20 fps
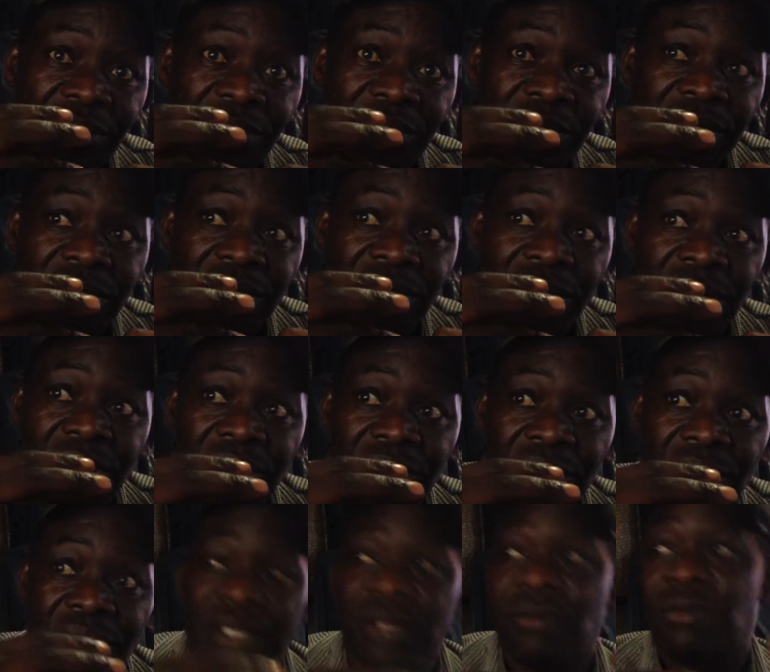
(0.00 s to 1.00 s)
we, we,
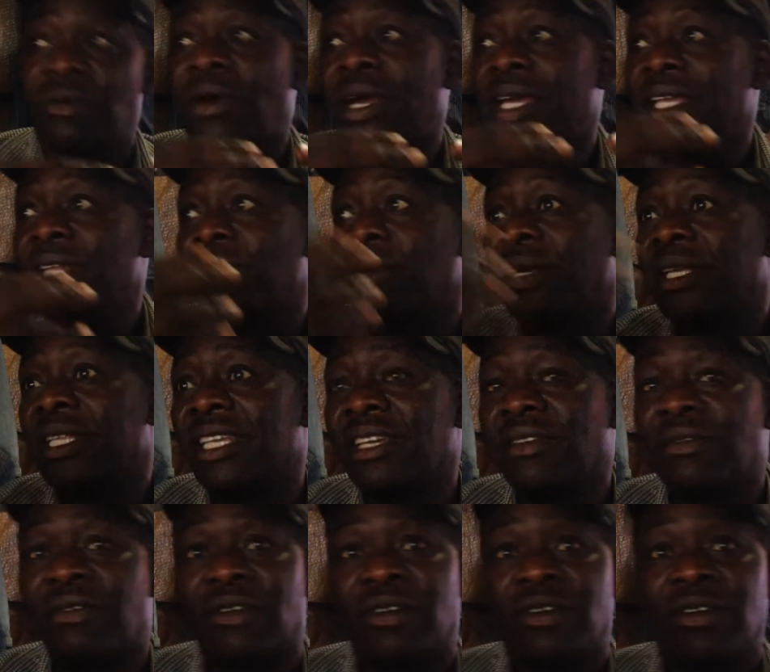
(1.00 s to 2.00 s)
when we were waiting
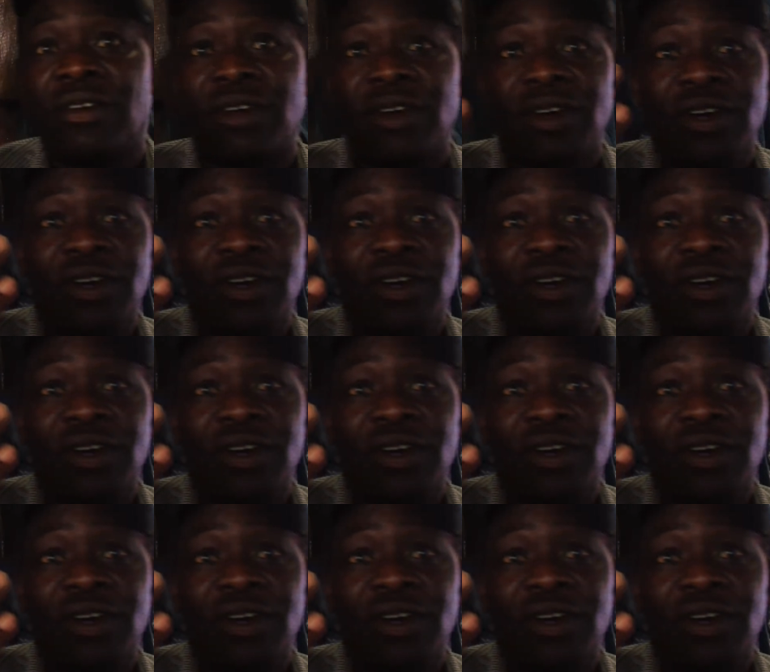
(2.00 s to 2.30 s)
for,